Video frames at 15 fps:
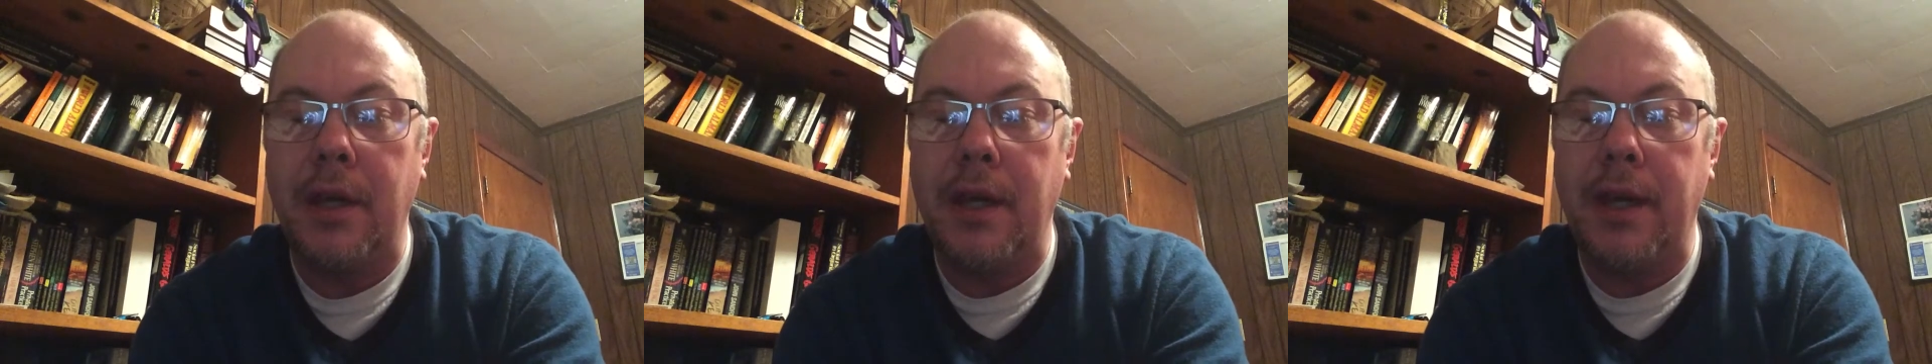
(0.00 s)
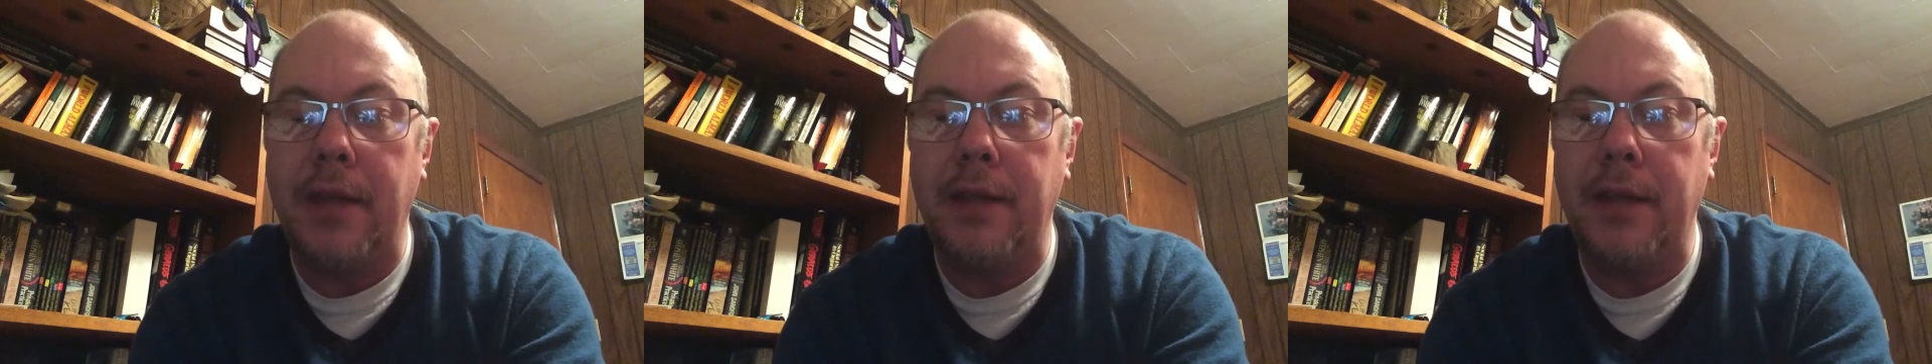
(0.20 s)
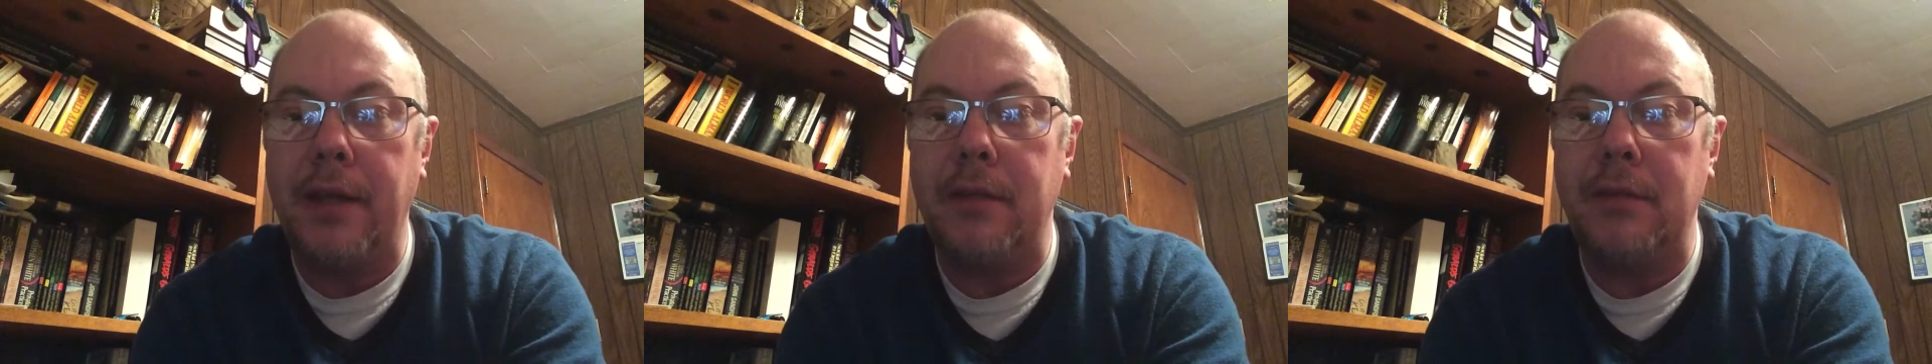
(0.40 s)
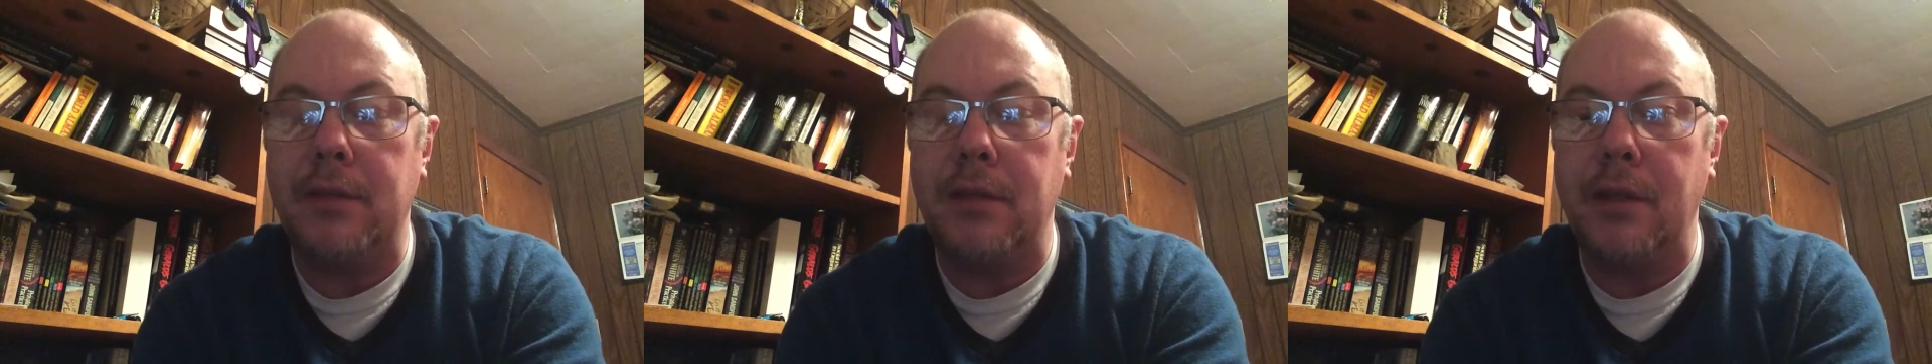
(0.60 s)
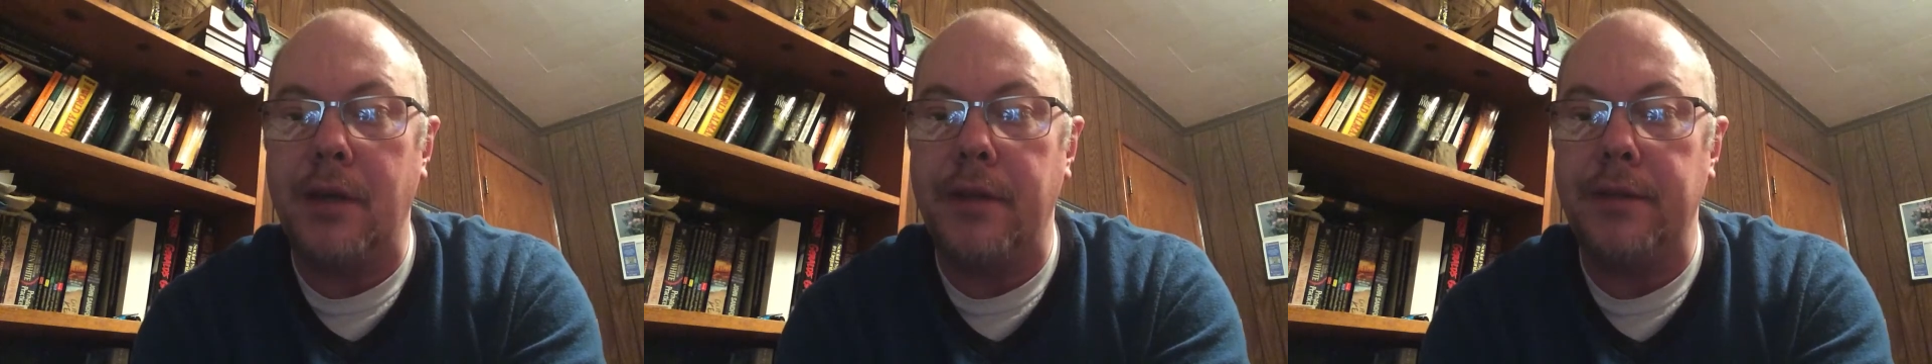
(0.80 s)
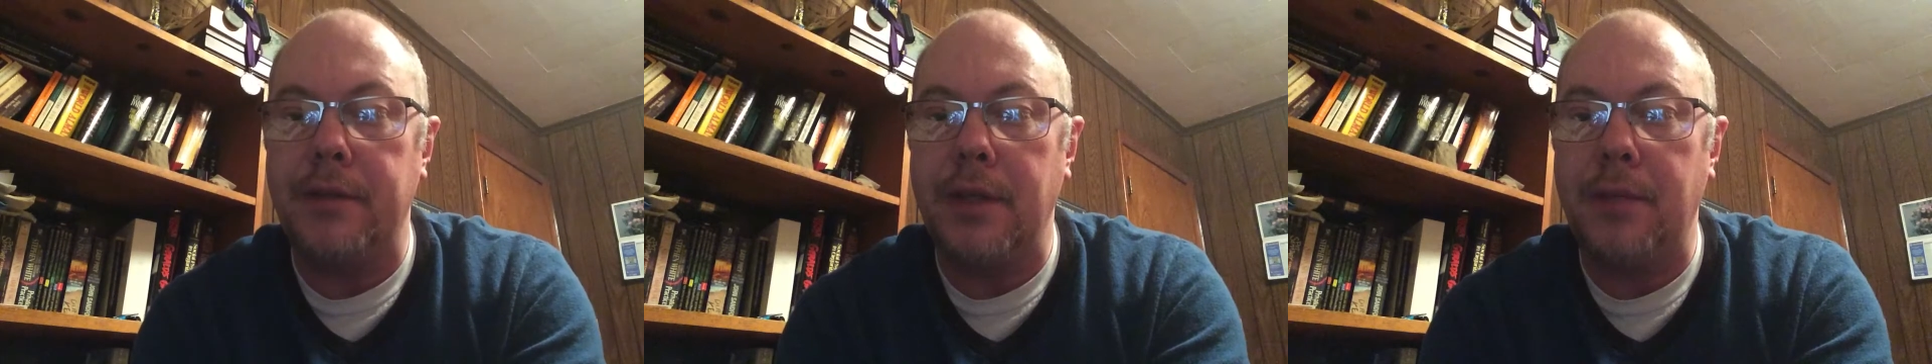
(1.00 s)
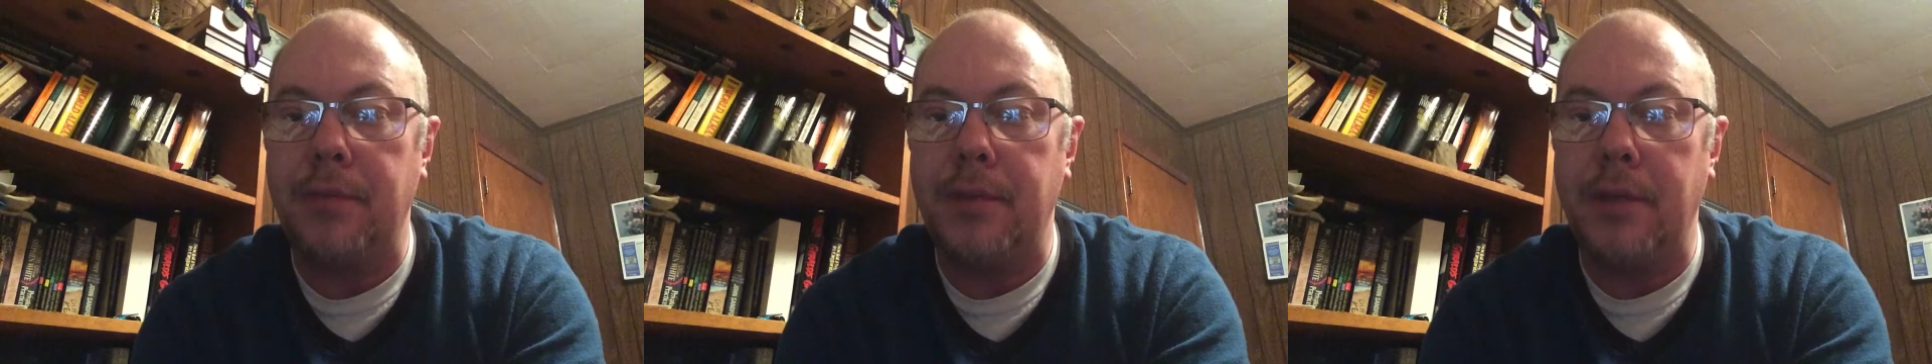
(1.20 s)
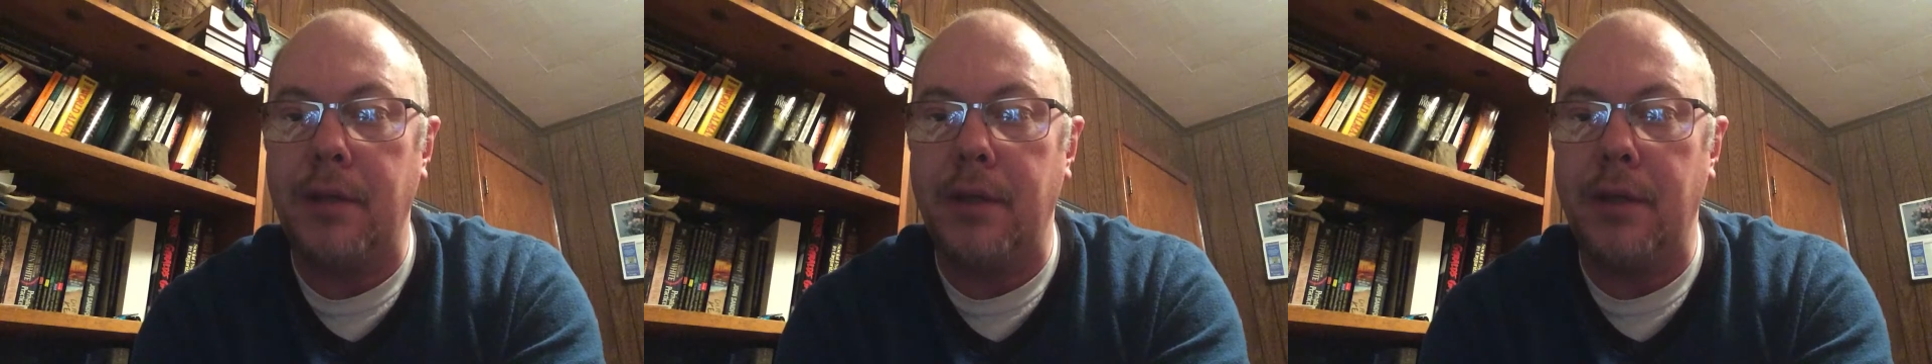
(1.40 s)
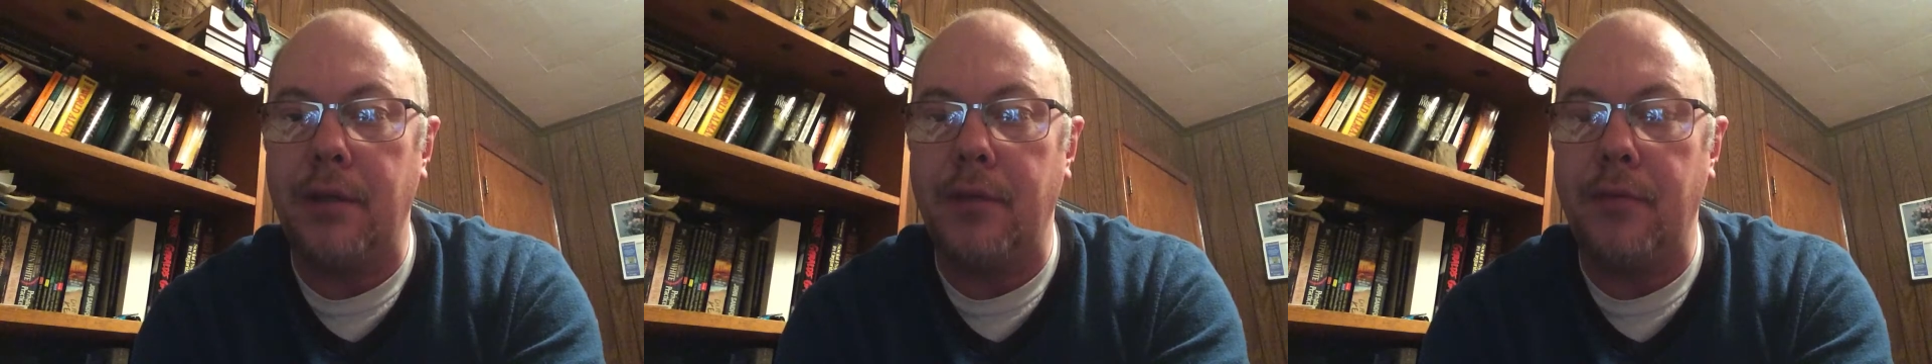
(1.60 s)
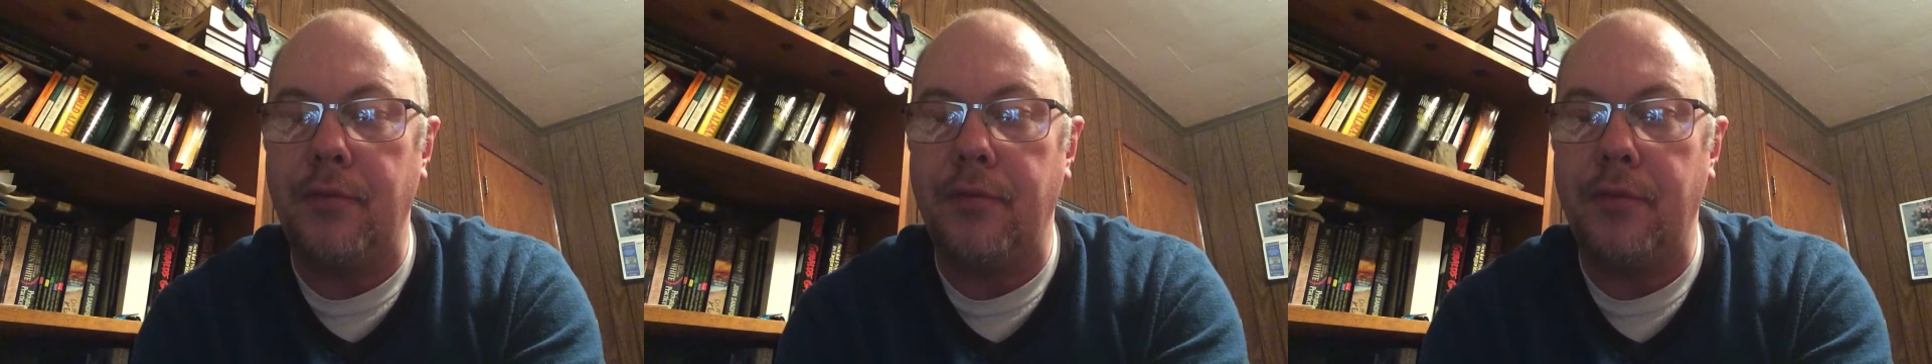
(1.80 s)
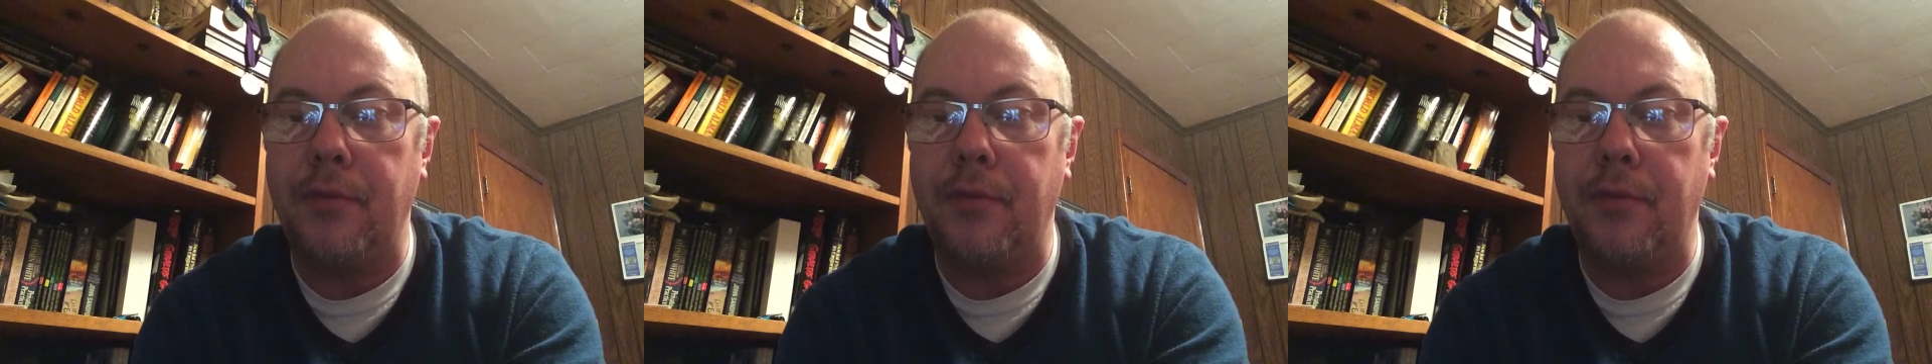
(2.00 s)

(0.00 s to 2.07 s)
and that is the concept of